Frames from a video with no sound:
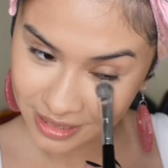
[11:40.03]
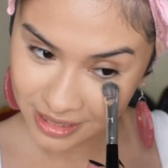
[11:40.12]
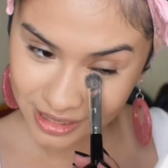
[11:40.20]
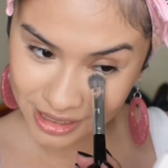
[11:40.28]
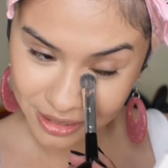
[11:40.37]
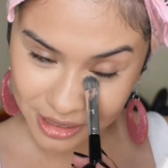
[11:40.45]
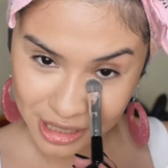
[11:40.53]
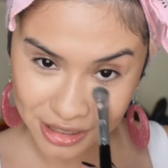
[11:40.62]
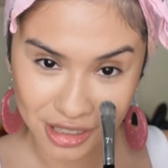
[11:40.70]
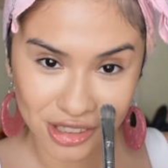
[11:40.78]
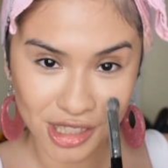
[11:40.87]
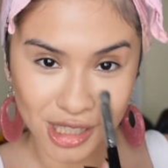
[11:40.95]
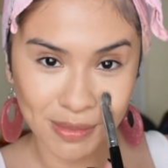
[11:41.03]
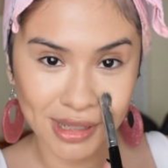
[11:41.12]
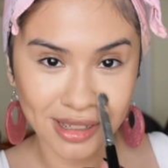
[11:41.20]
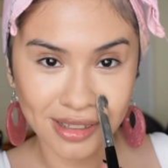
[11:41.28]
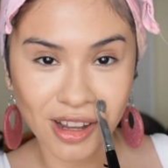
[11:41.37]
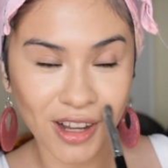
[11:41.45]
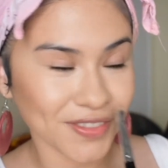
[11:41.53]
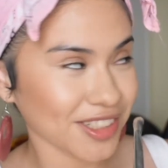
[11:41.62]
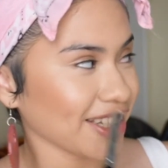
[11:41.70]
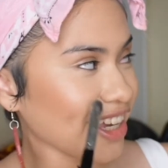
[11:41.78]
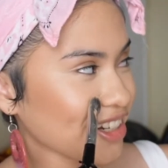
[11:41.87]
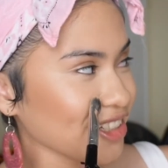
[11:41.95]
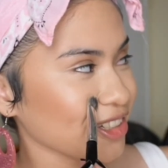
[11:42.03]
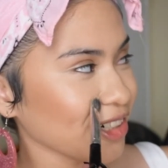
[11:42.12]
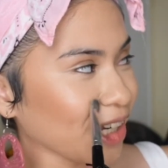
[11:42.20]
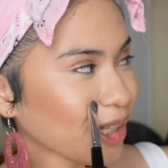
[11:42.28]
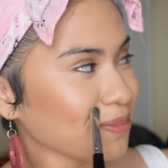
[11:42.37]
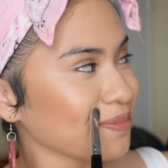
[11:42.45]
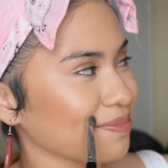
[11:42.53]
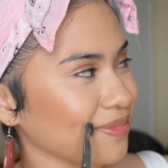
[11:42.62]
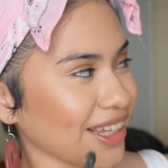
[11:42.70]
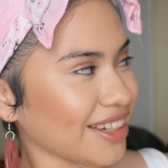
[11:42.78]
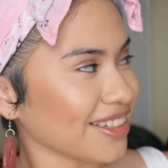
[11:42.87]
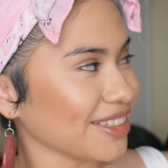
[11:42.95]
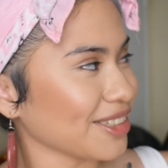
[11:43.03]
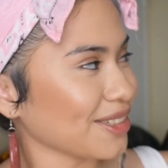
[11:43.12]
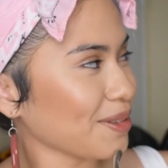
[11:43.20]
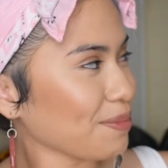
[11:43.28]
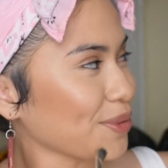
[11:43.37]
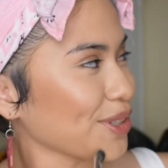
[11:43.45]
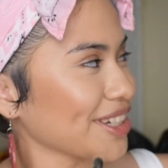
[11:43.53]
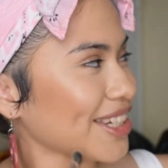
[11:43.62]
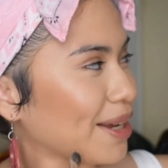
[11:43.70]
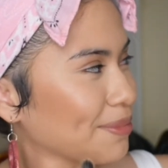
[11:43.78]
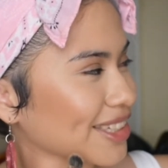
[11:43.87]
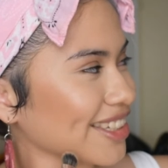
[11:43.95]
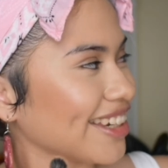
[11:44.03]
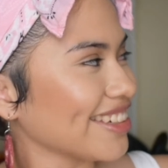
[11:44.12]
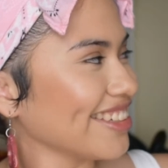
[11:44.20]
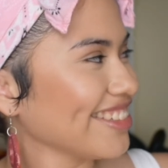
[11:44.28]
So Ethan just met Opposite at his job, and he's pretty damn excited.